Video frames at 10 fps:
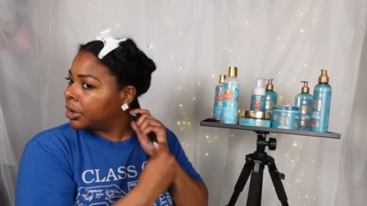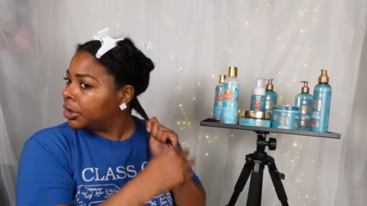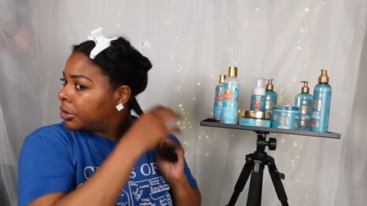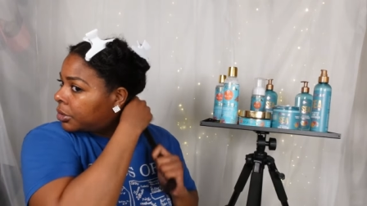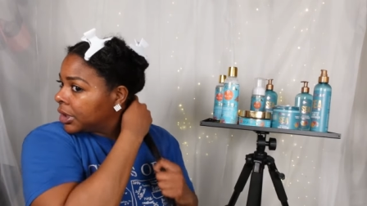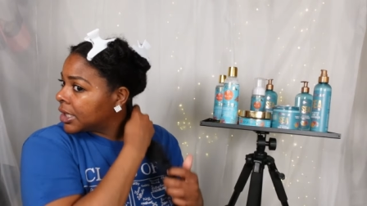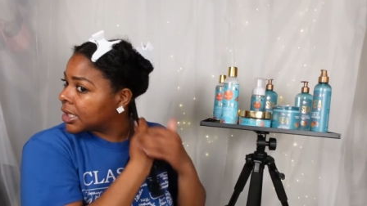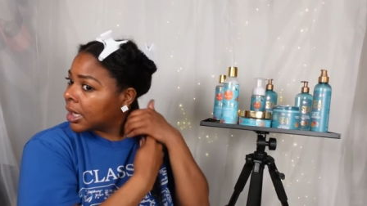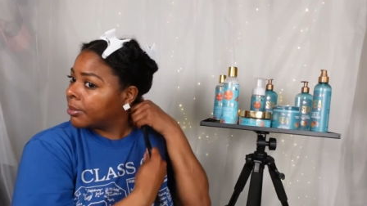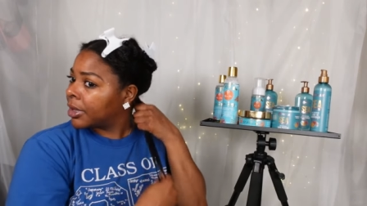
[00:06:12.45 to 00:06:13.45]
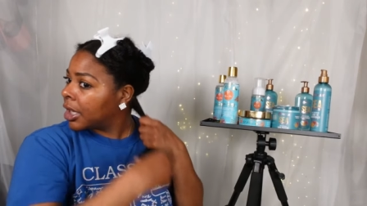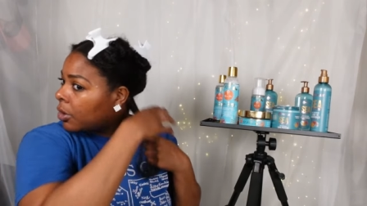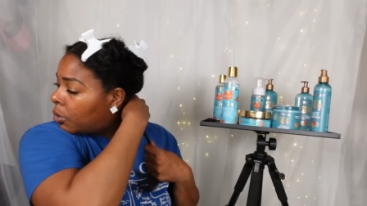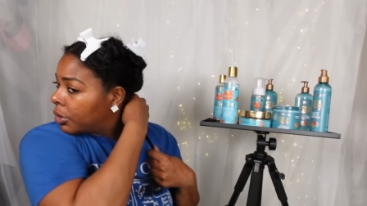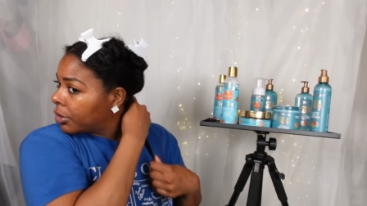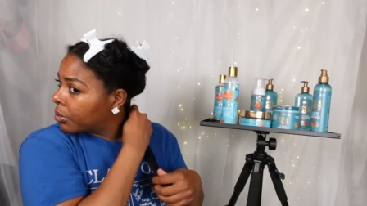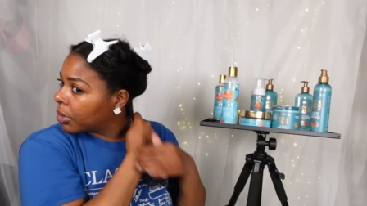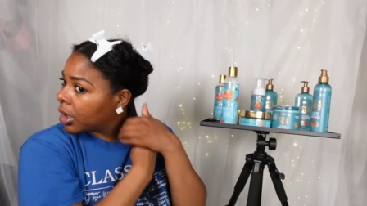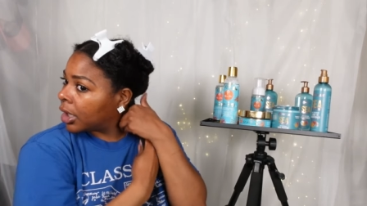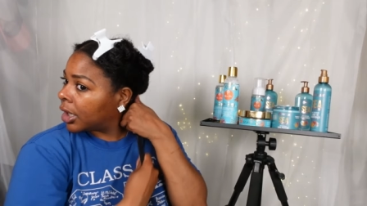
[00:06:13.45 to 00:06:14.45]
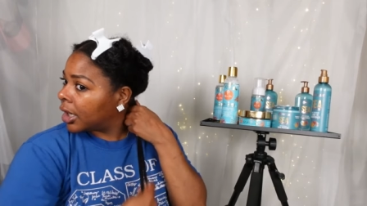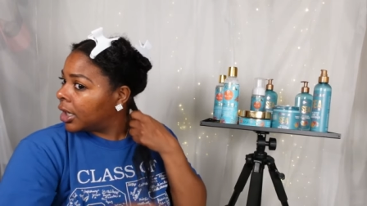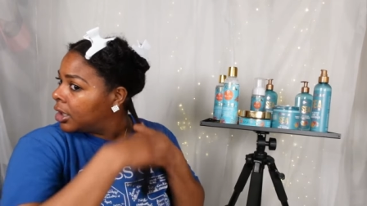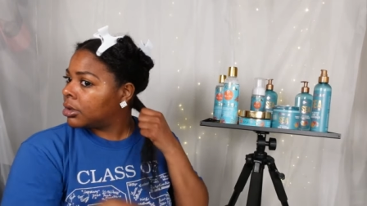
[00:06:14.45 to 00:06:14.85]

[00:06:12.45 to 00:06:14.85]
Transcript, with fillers: we do need something on the rod.